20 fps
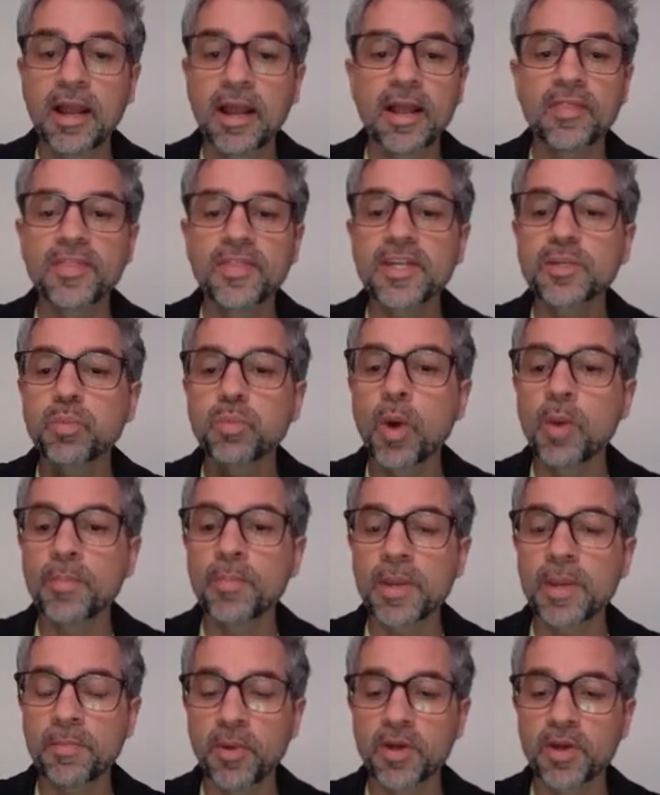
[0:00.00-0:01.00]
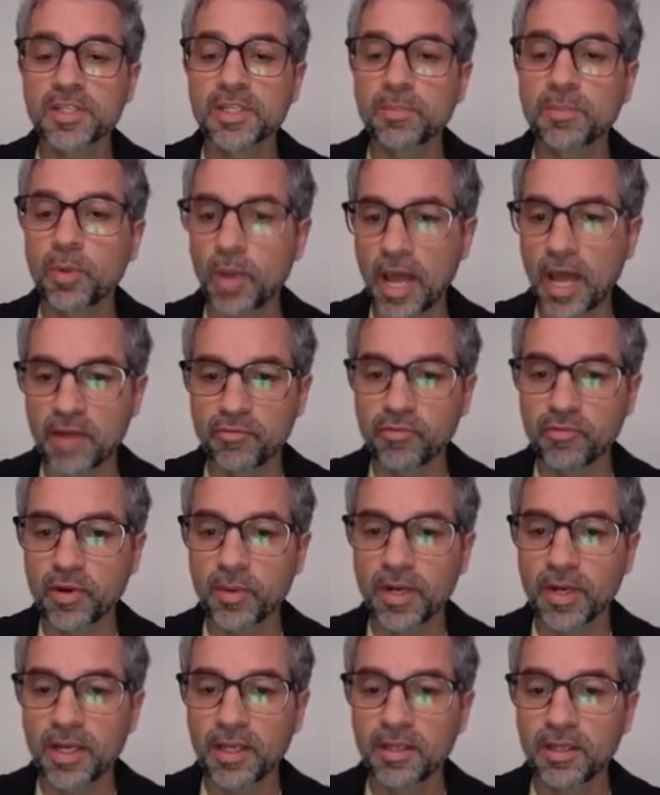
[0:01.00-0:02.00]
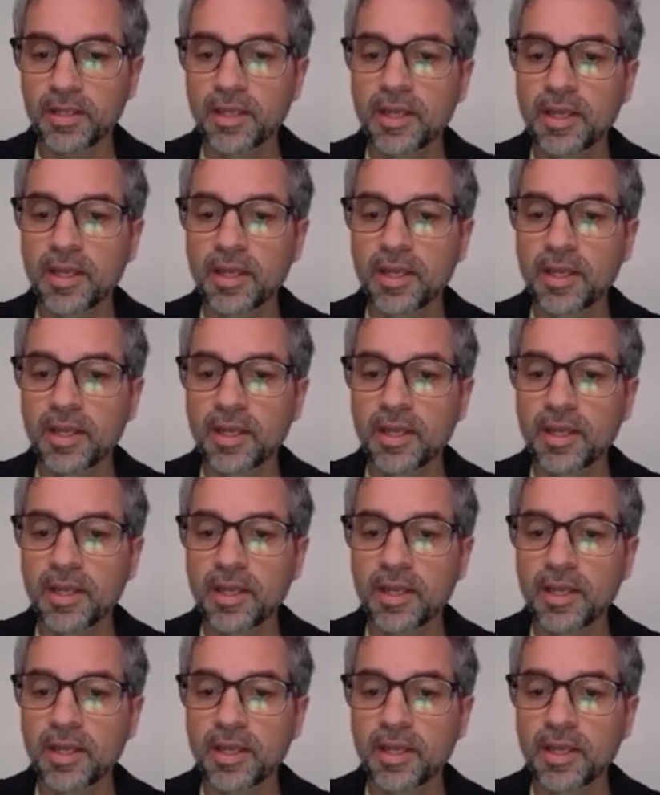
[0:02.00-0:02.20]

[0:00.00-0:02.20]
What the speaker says: This won't be possible everywhere,